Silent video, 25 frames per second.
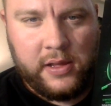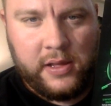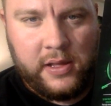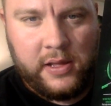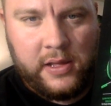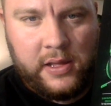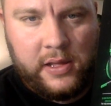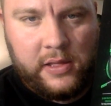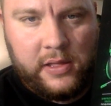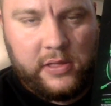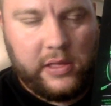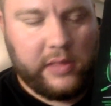
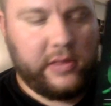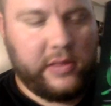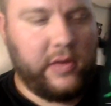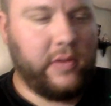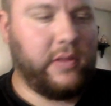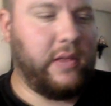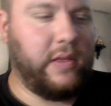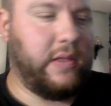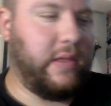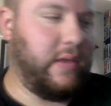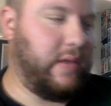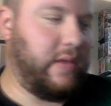Just goes
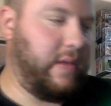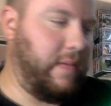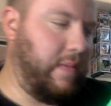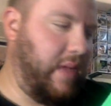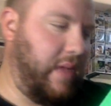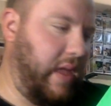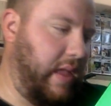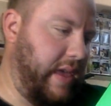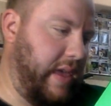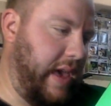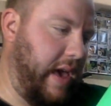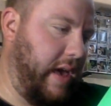into some
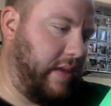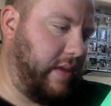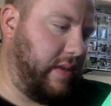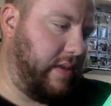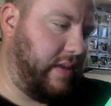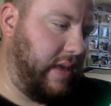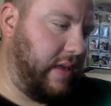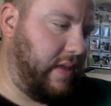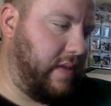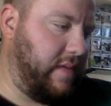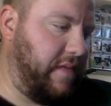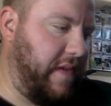details. It
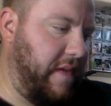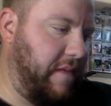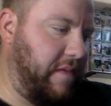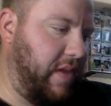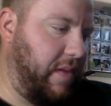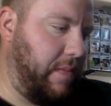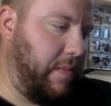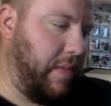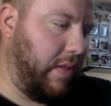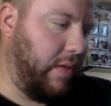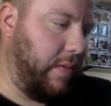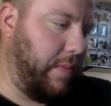says 50
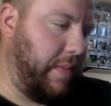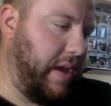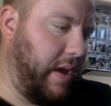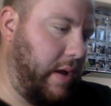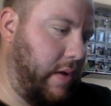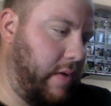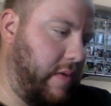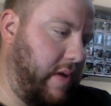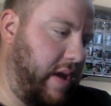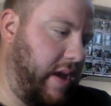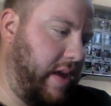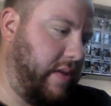millimeter
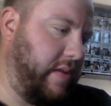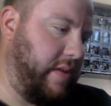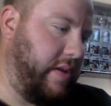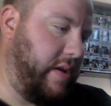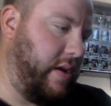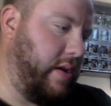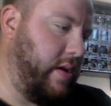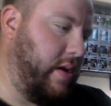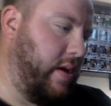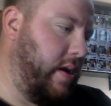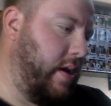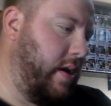Razer,
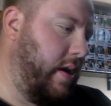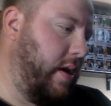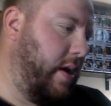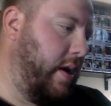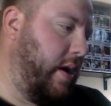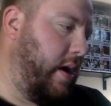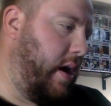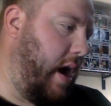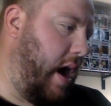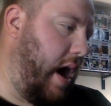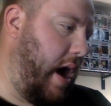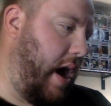
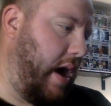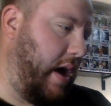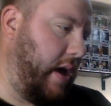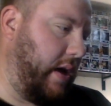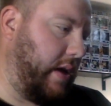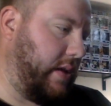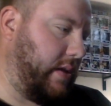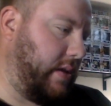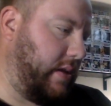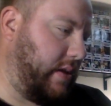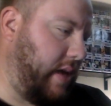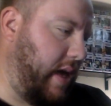uh,
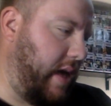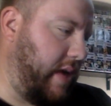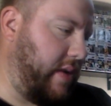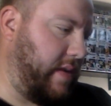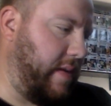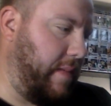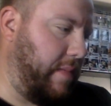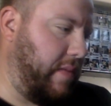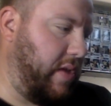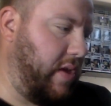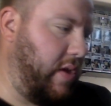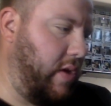
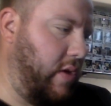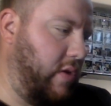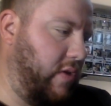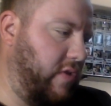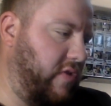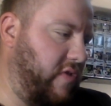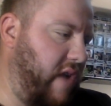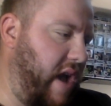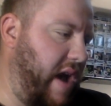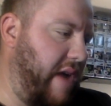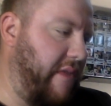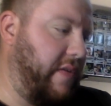custom tuned
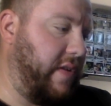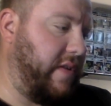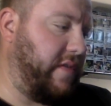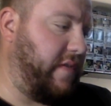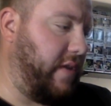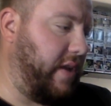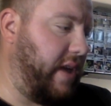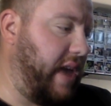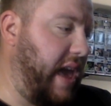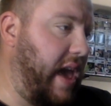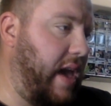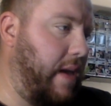drivers for
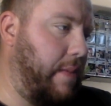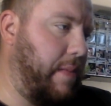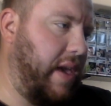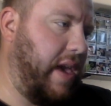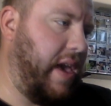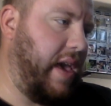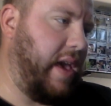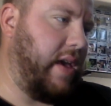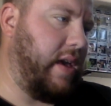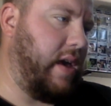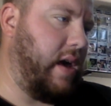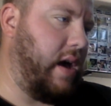
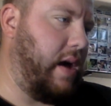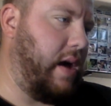gaming, on